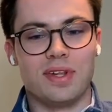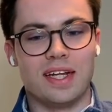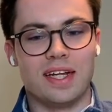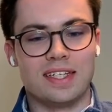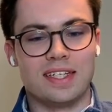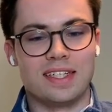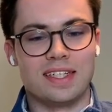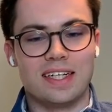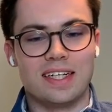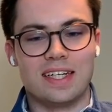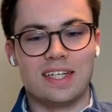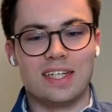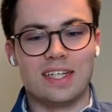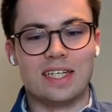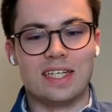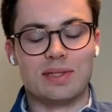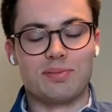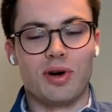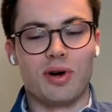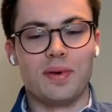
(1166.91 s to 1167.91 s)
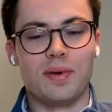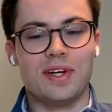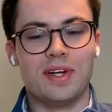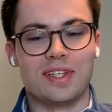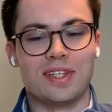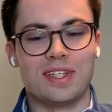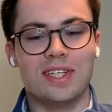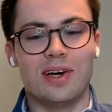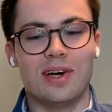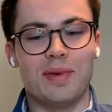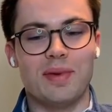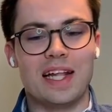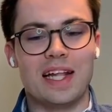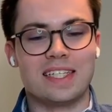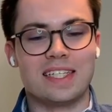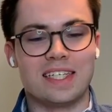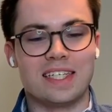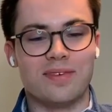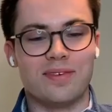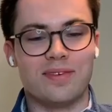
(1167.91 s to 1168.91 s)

and it's probably not the normality.